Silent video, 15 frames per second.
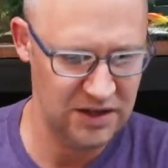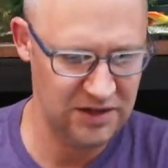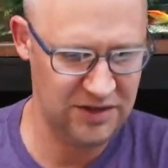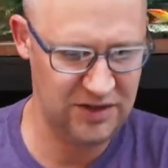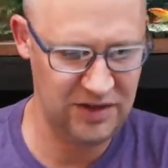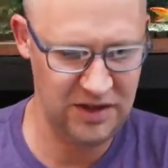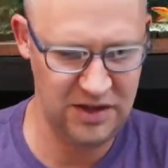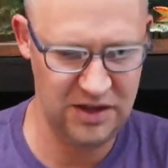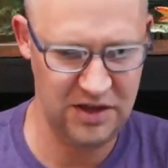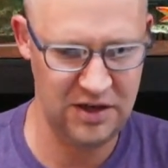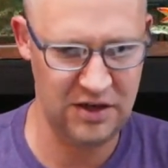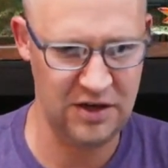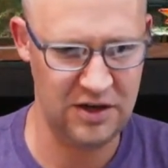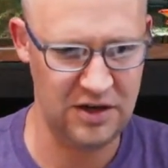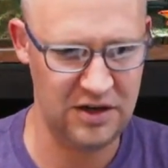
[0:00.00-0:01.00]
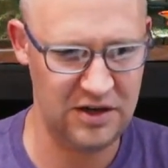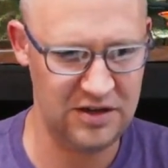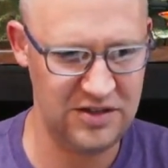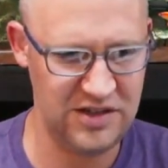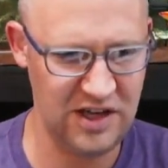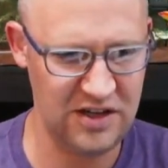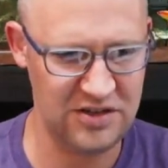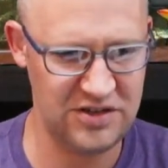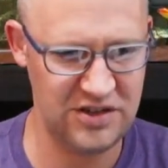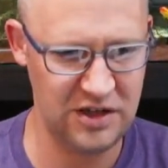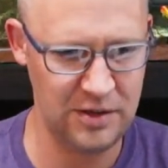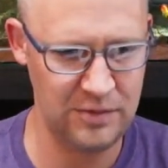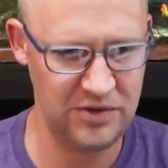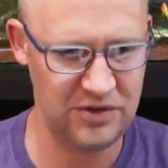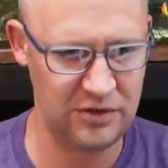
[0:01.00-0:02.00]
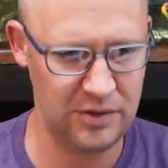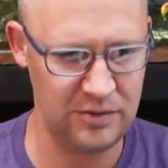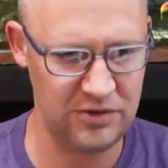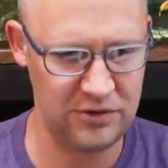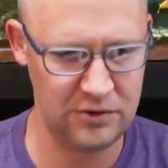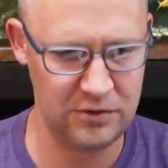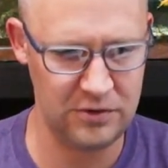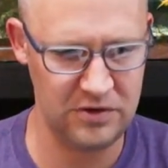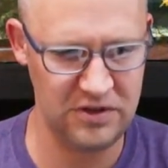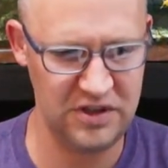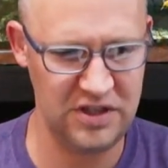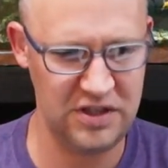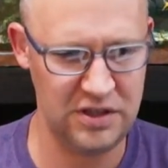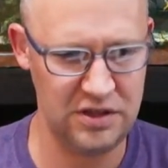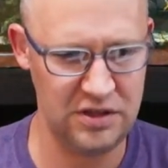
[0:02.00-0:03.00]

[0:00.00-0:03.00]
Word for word: Let's see here. Chat jump, so I'm scrolling